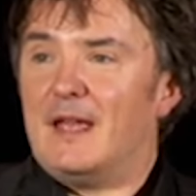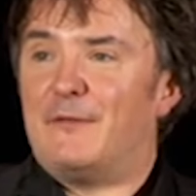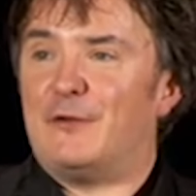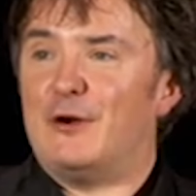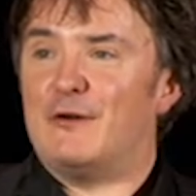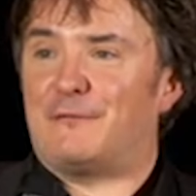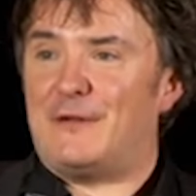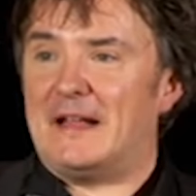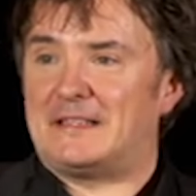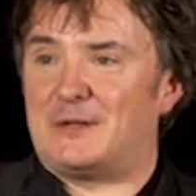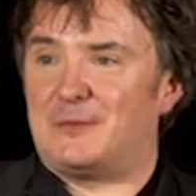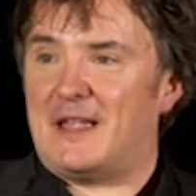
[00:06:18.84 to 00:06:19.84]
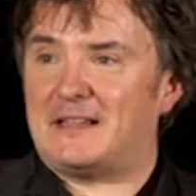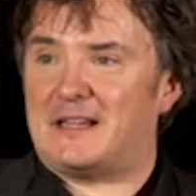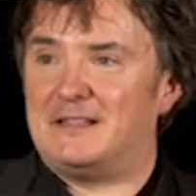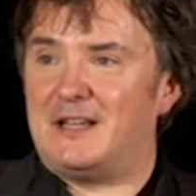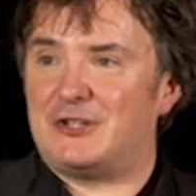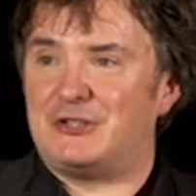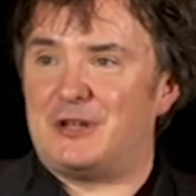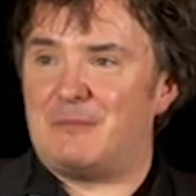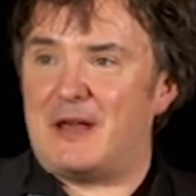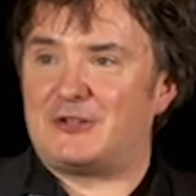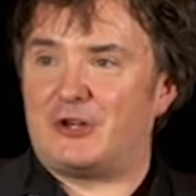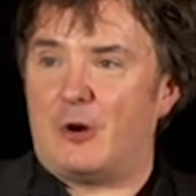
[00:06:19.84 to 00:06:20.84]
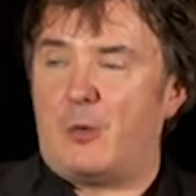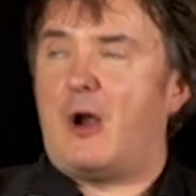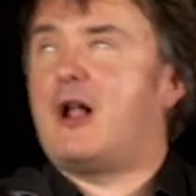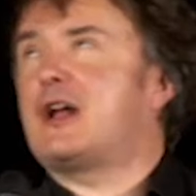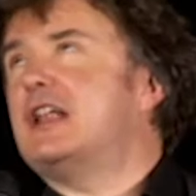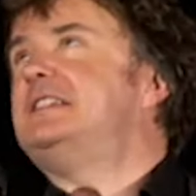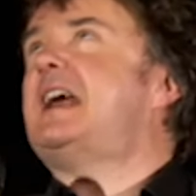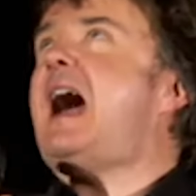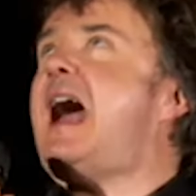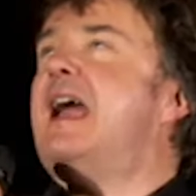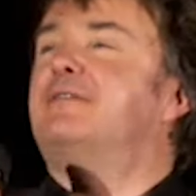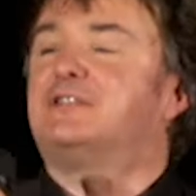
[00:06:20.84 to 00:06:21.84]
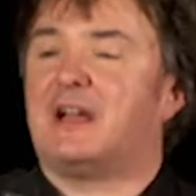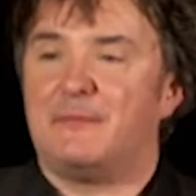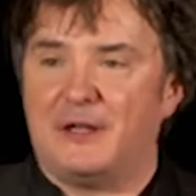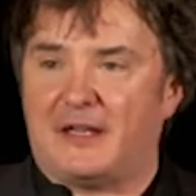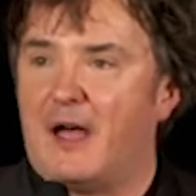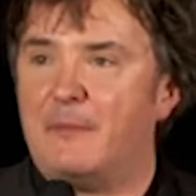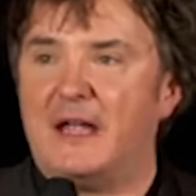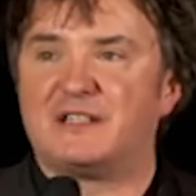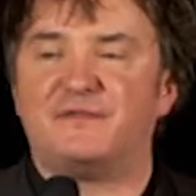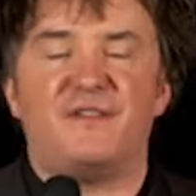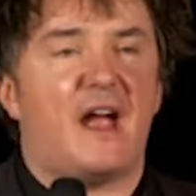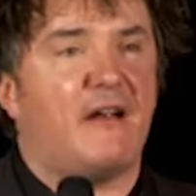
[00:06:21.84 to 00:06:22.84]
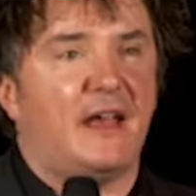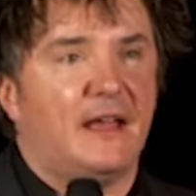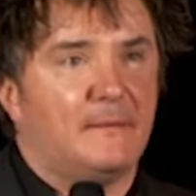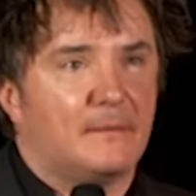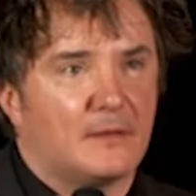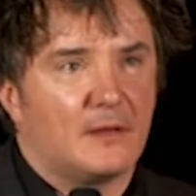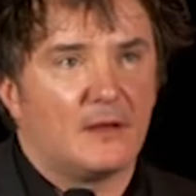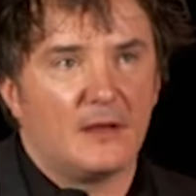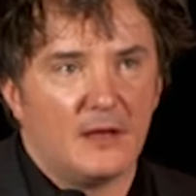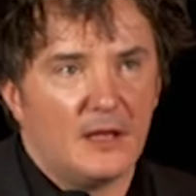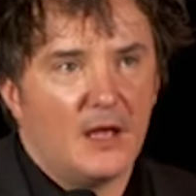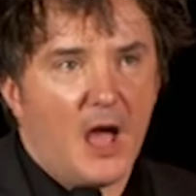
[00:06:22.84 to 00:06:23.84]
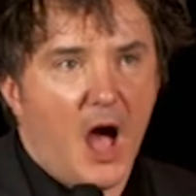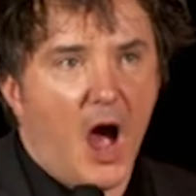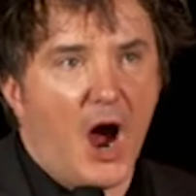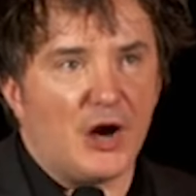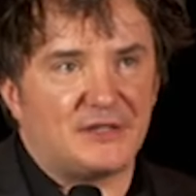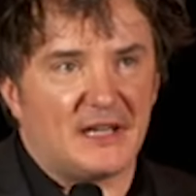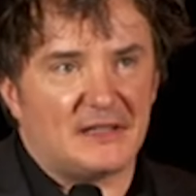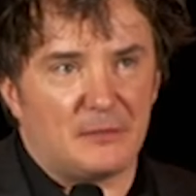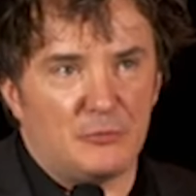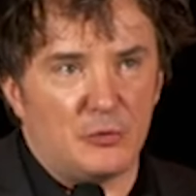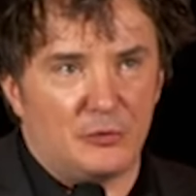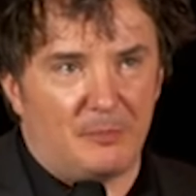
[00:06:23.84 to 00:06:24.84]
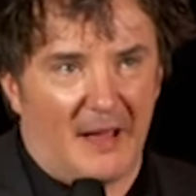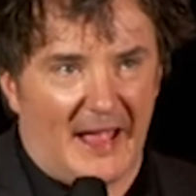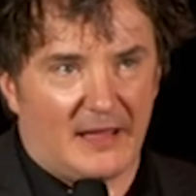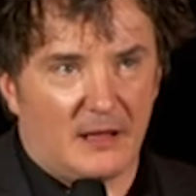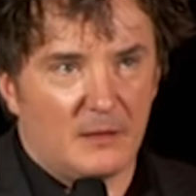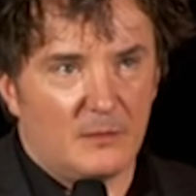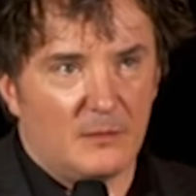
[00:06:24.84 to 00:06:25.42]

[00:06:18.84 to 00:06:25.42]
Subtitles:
If you're afflicted with that condition that makes you go, "We're all gonna die," every time you come, it's very hard to get the mood back.